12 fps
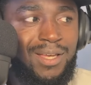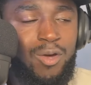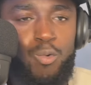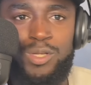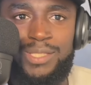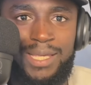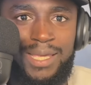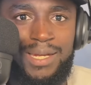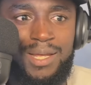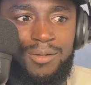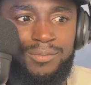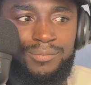was taken
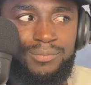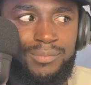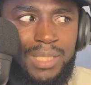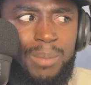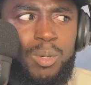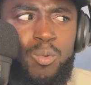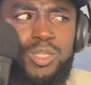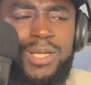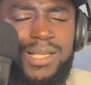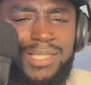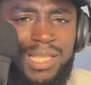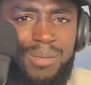down. Let me know what you
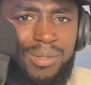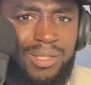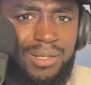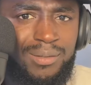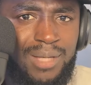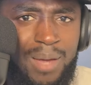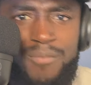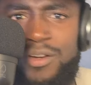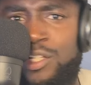guys think about that. I'm very